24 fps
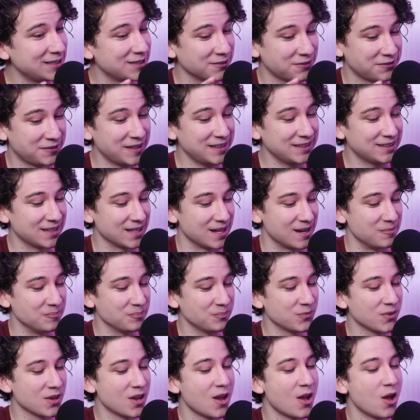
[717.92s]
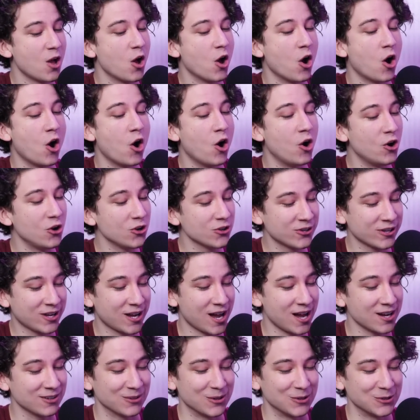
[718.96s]
defeat them, all the
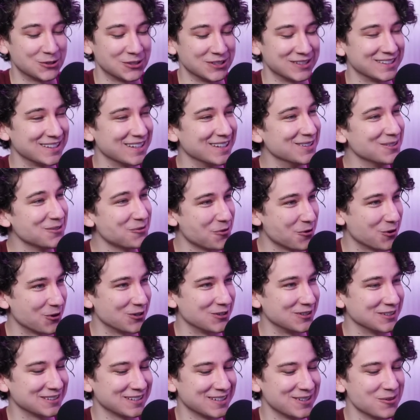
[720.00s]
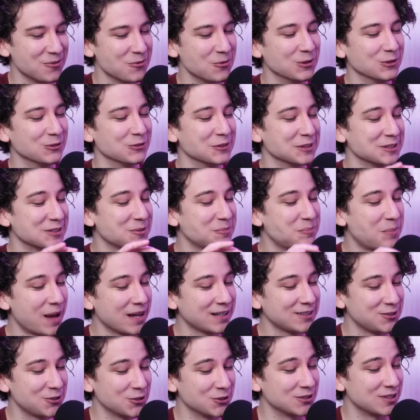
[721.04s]
cockroaches in the world will
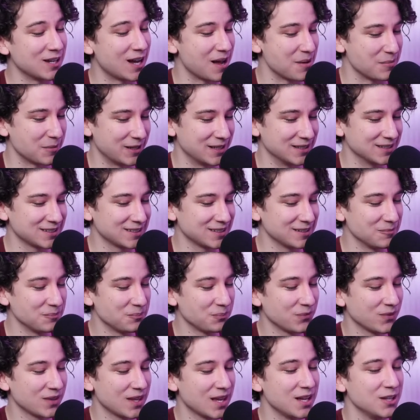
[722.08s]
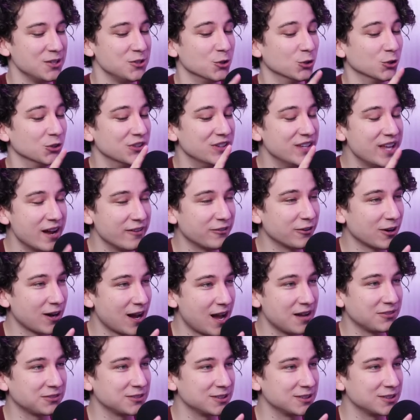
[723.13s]
respect your dominance, and you'll never have